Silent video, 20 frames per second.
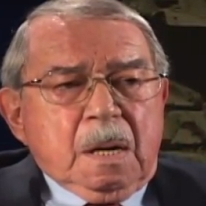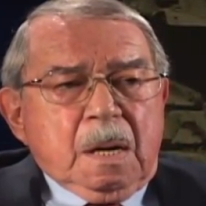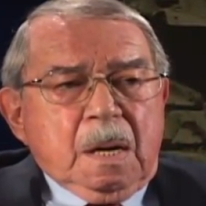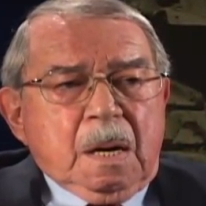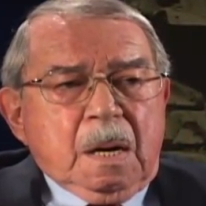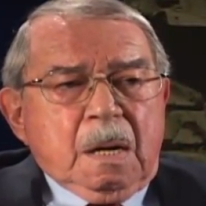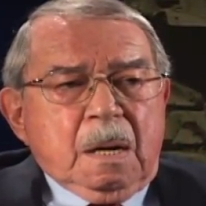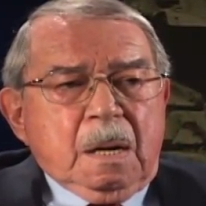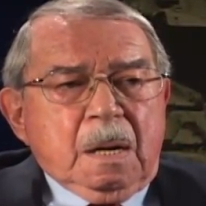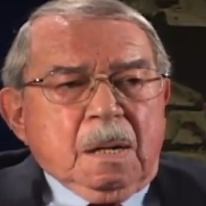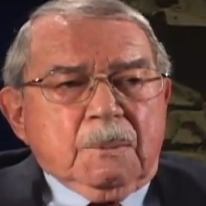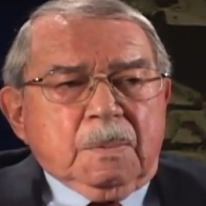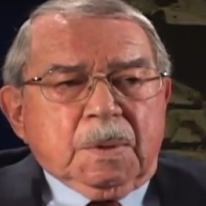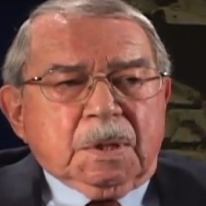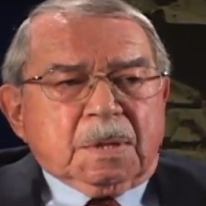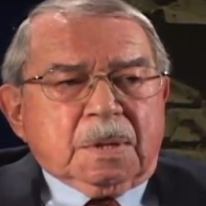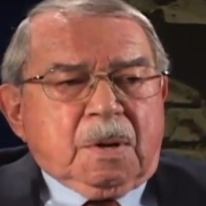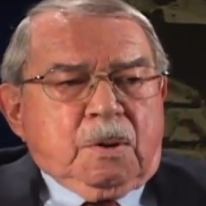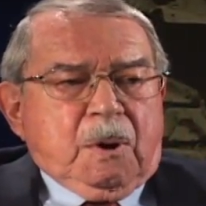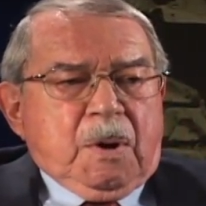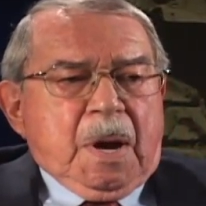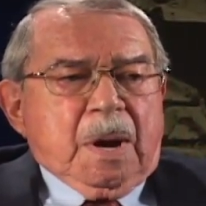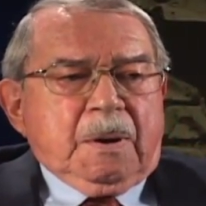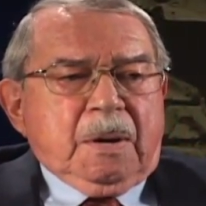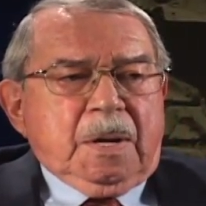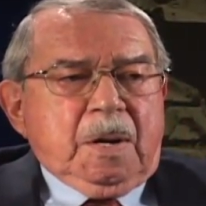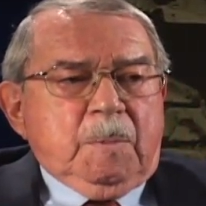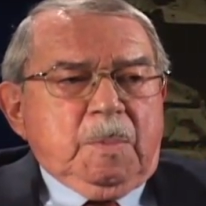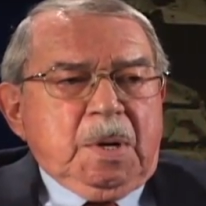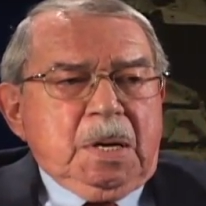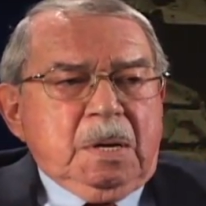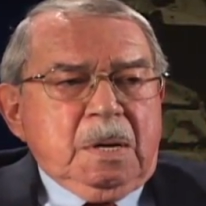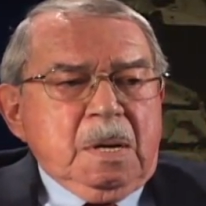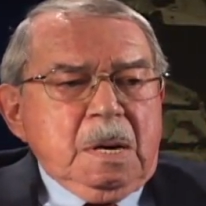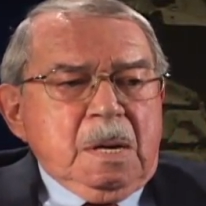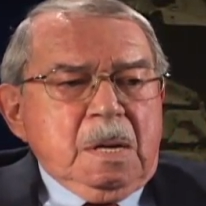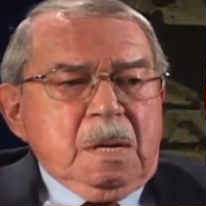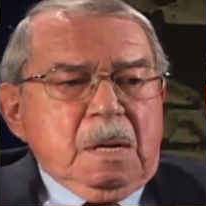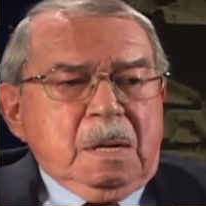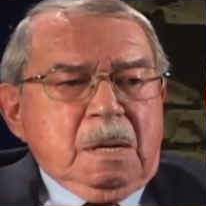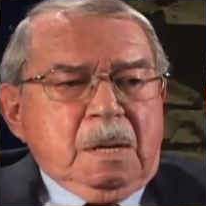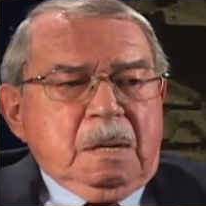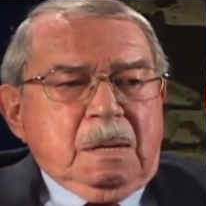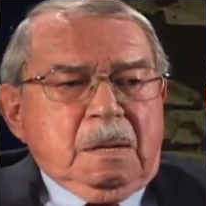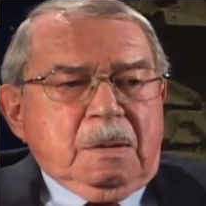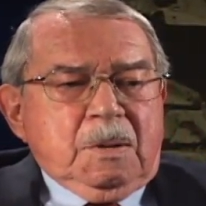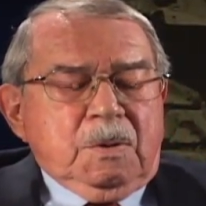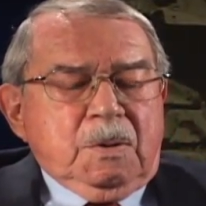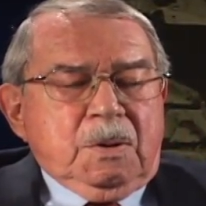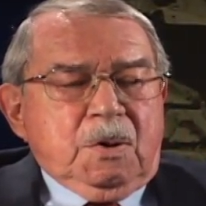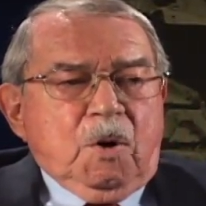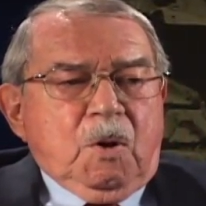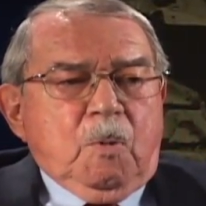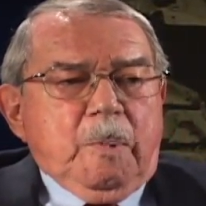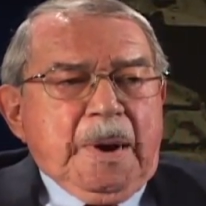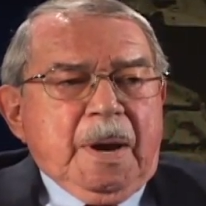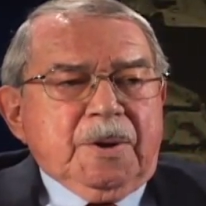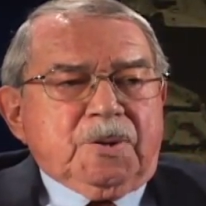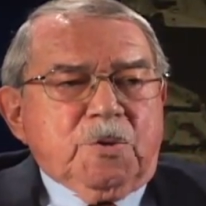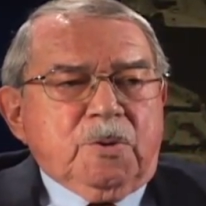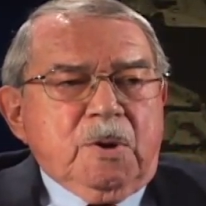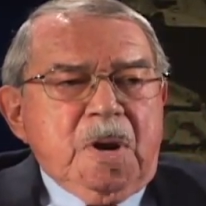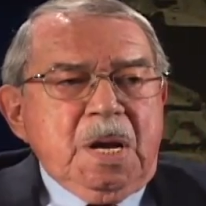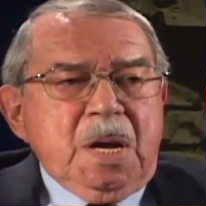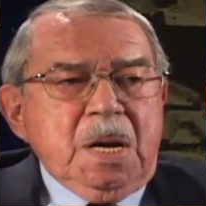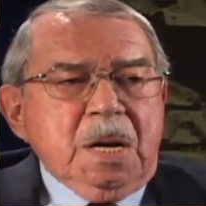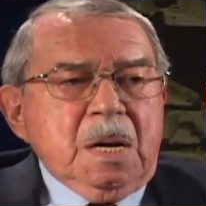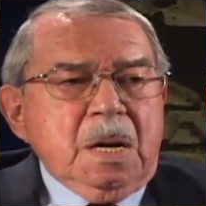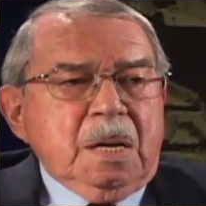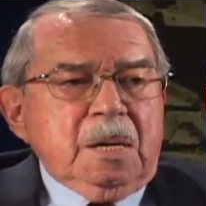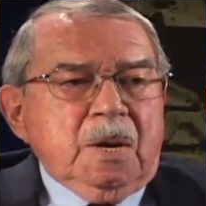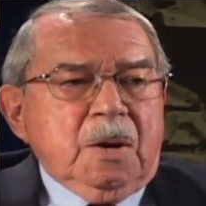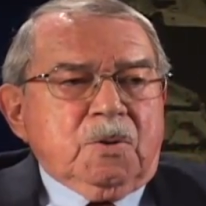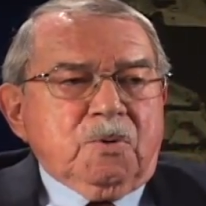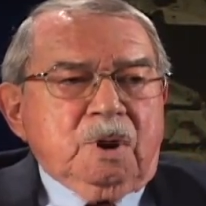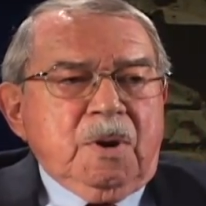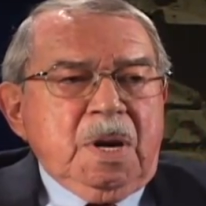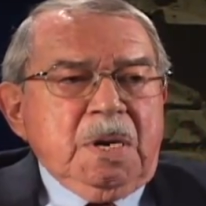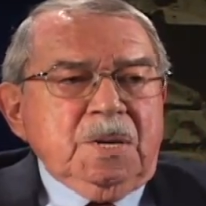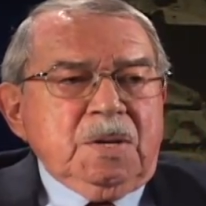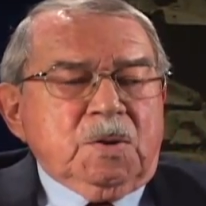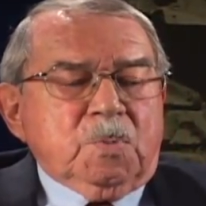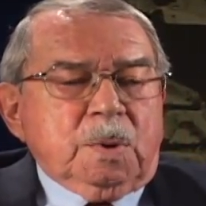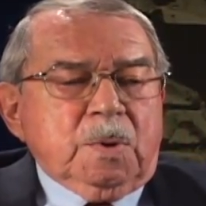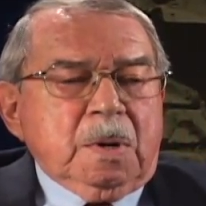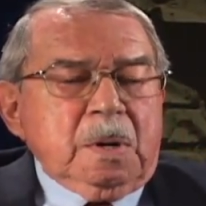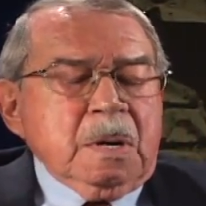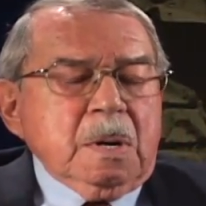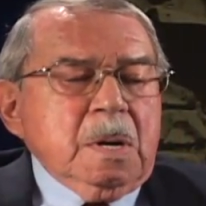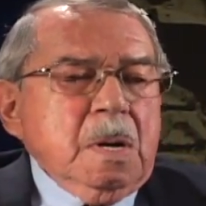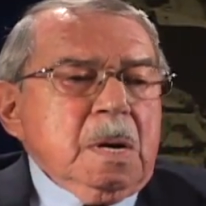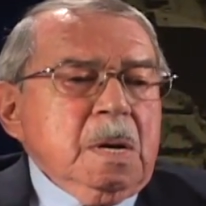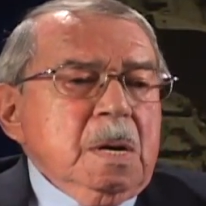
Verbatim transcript: And it was crowded. I mean, you'd go by train, and the trains were